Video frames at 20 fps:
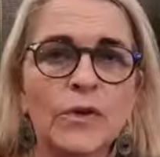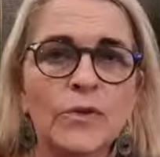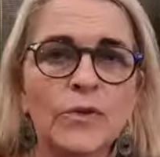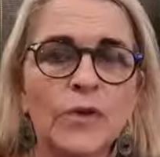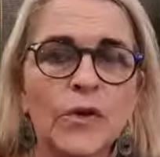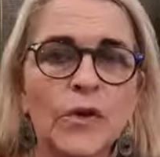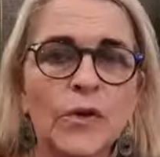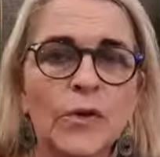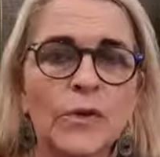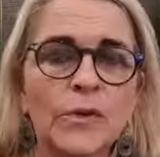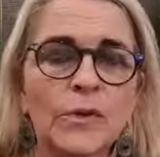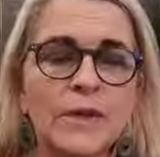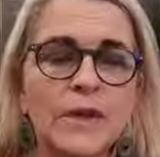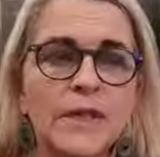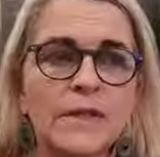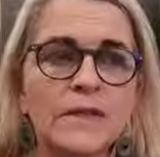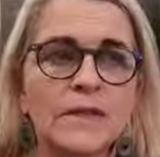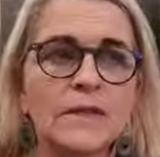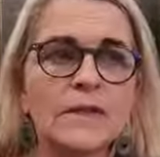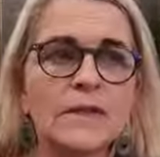So
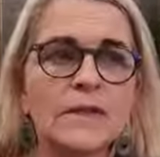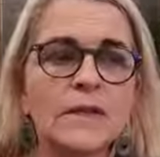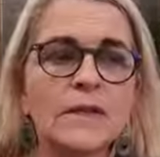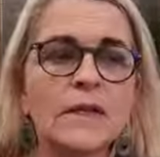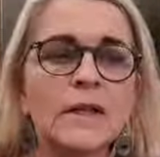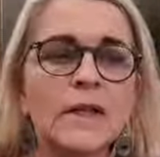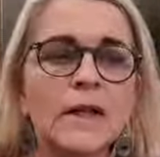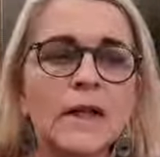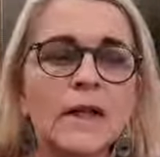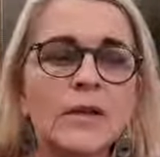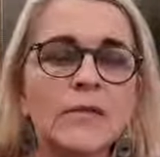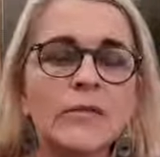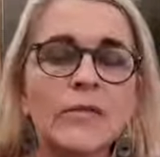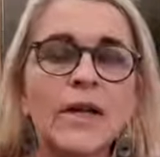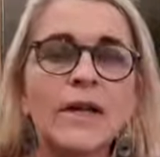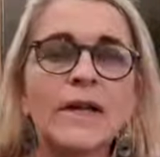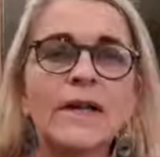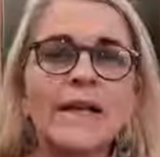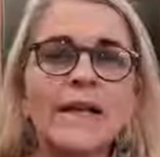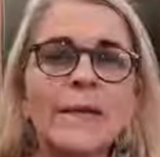this is a
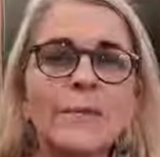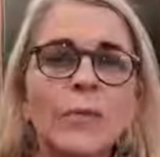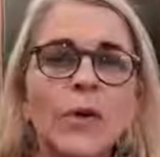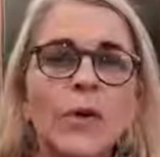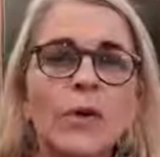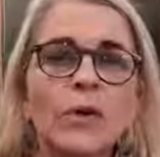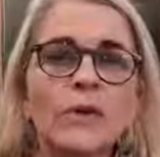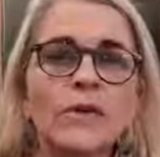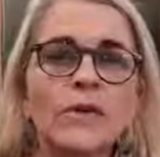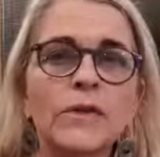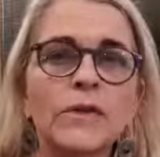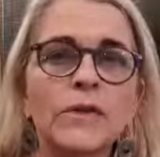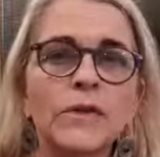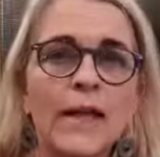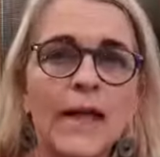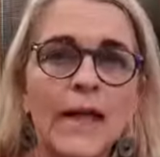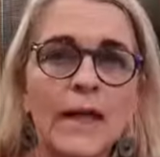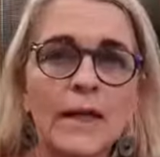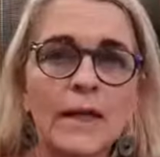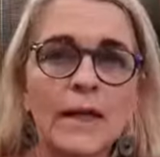very important
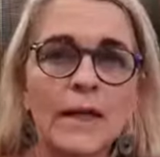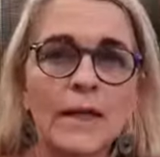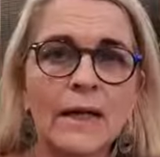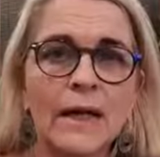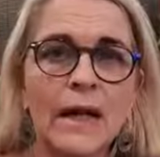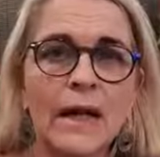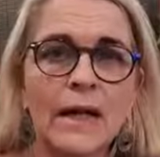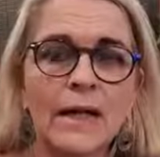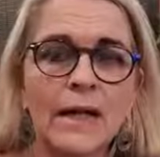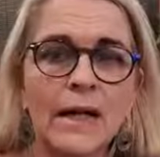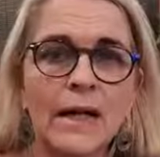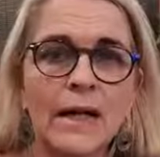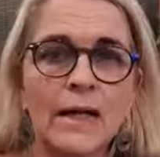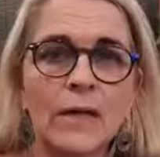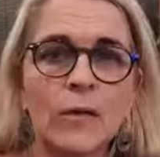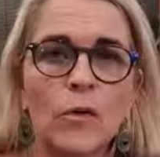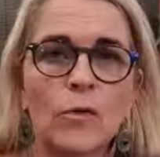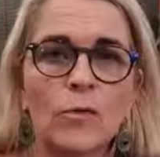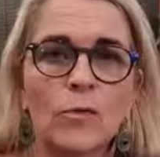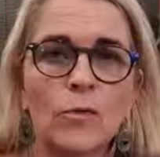
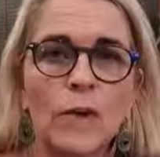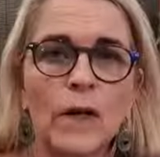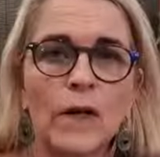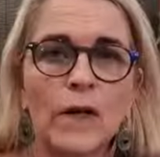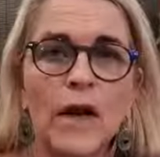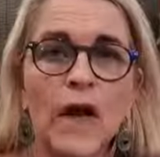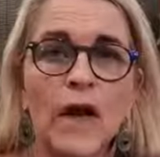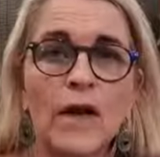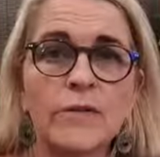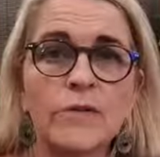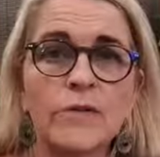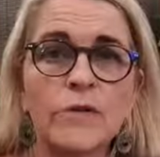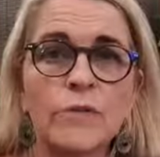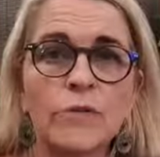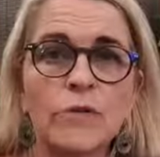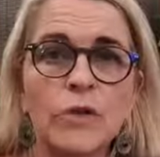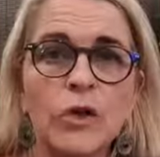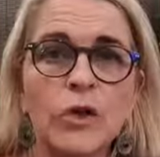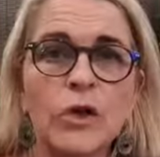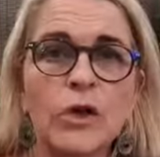area of my life's
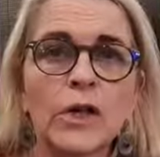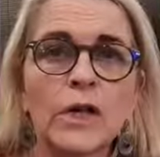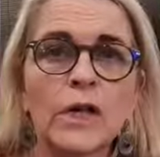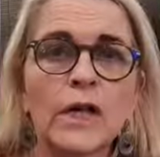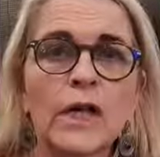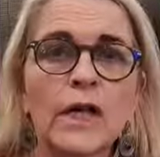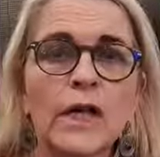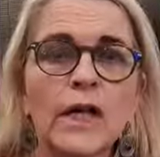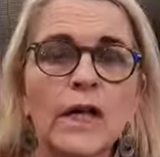work,